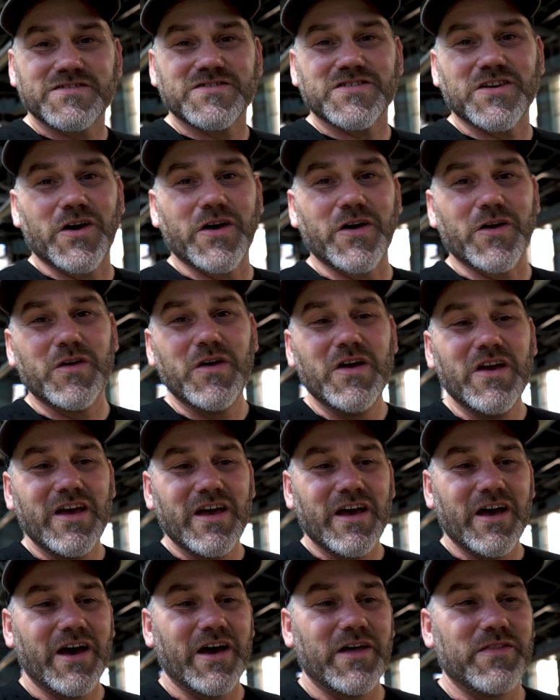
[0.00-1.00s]
So
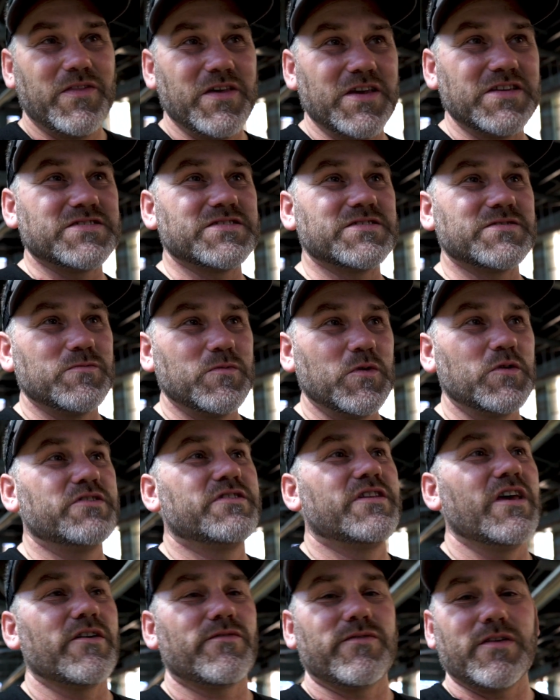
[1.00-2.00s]
this will
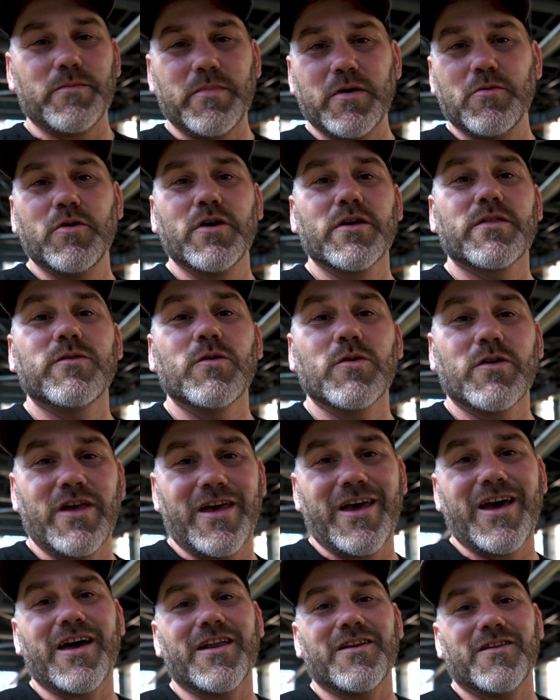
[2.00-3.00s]
definitely be worth
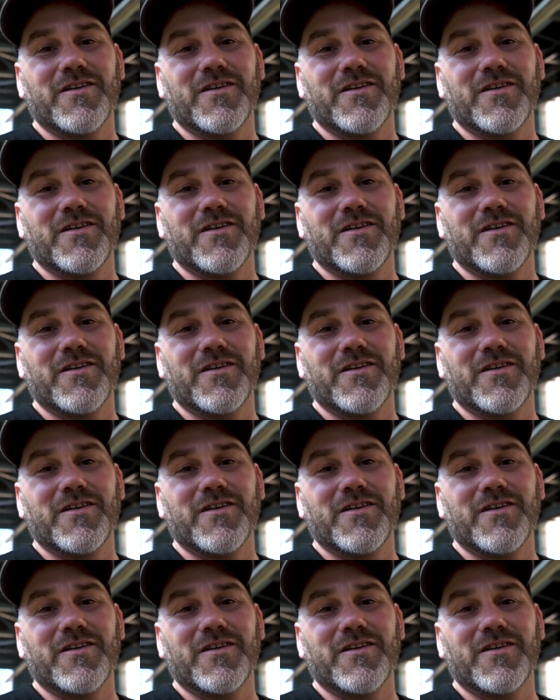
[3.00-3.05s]
looking at.